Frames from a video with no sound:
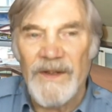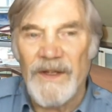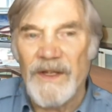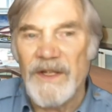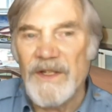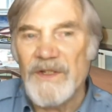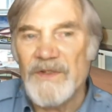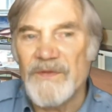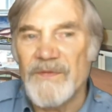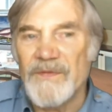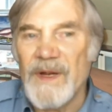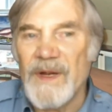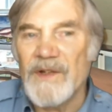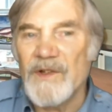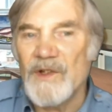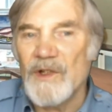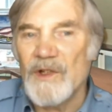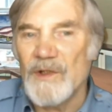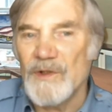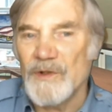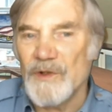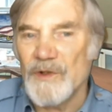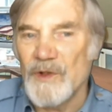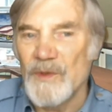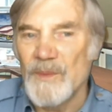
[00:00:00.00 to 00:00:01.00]
that his red
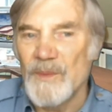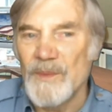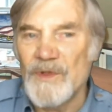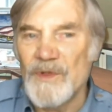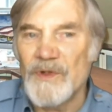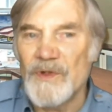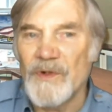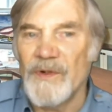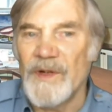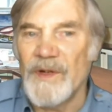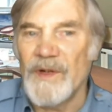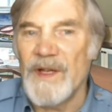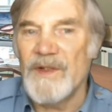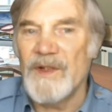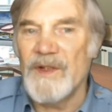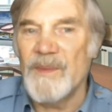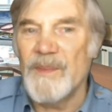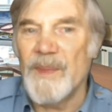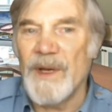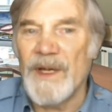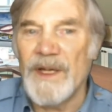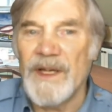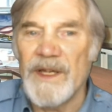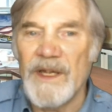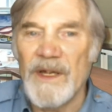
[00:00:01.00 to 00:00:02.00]
costume was created
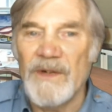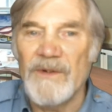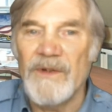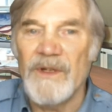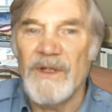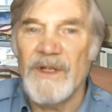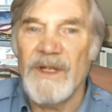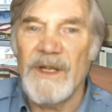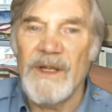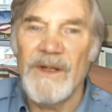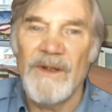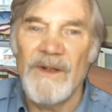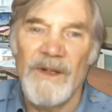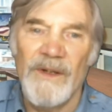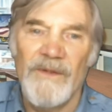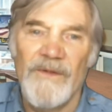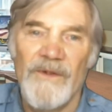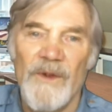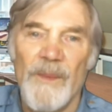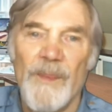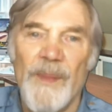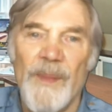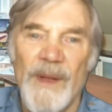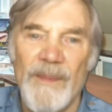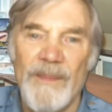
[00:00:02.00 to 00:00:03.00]
by Coca-Cola
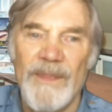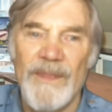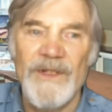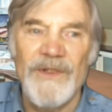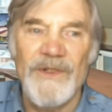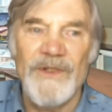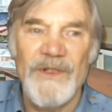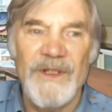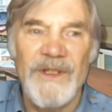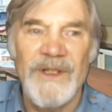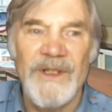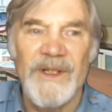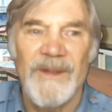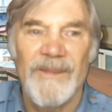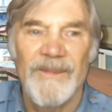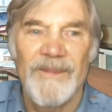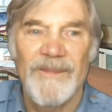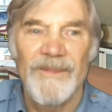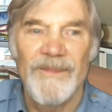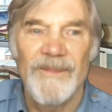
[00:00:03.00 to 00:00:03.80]
for publicity.